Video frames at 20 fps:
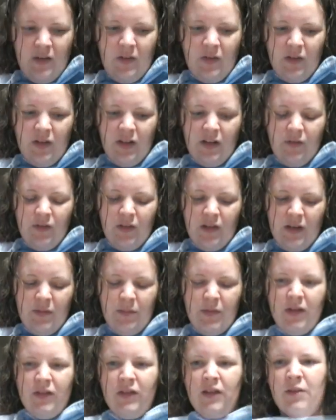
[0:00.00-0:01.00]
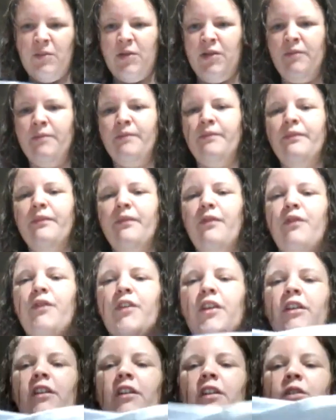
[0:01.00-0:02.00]
So I have to email them and
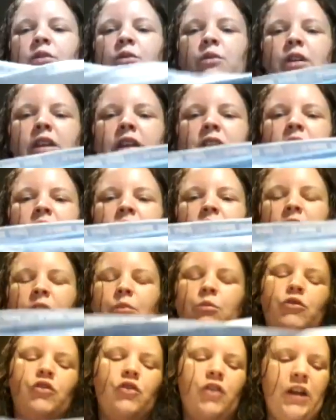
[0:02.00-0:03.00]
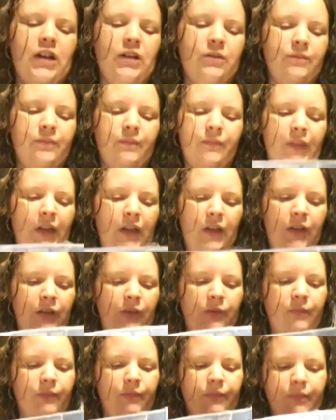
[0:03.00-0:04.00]
figure out what it is. I'm sure I could
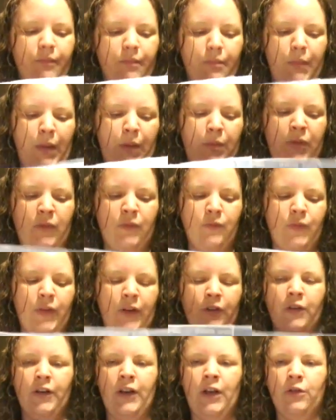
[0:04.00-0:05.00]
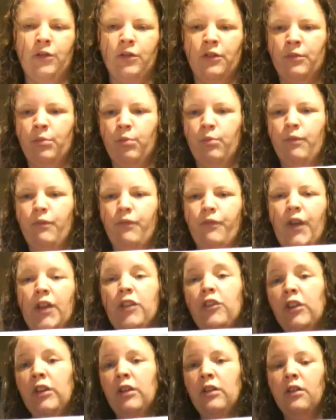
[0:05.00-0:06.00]
maybe figure it out or
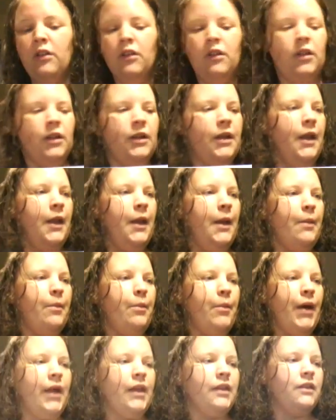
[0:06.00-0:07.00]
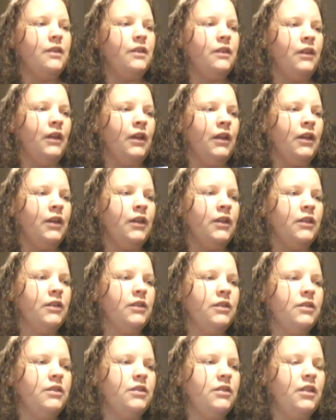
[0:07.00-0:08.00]
fudge it. But I
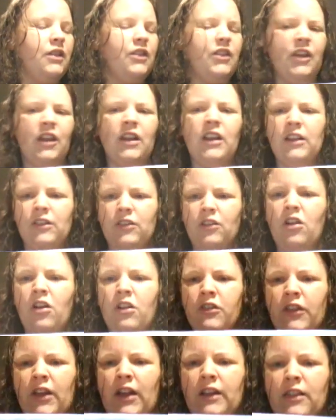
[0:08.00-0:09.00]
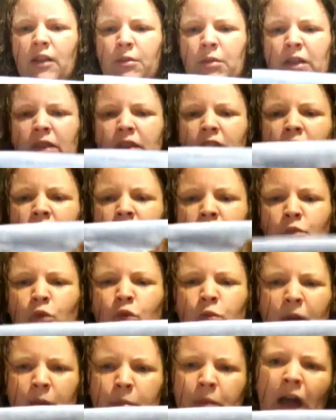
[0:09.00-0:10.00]
think I'd like to contact them and tell them,
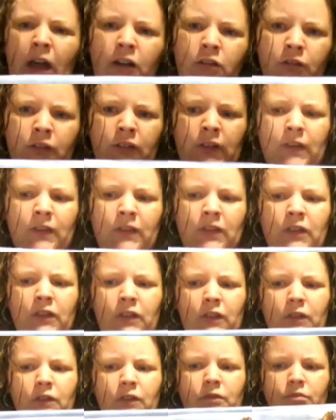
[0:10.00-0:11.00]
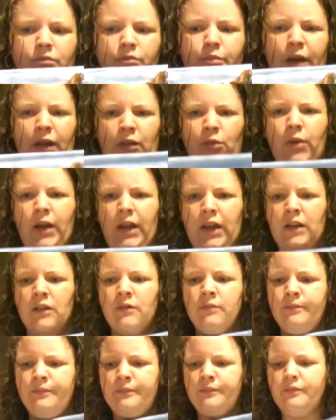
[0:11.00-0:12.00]
well, my pattern says this, by the way.
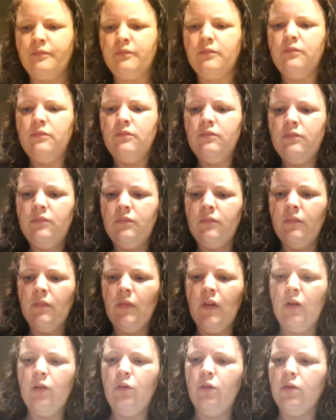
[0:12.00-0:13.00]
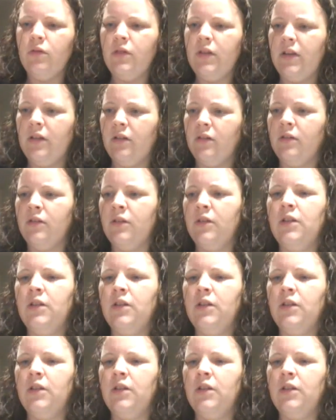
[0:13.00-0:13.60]
Ooh, needle.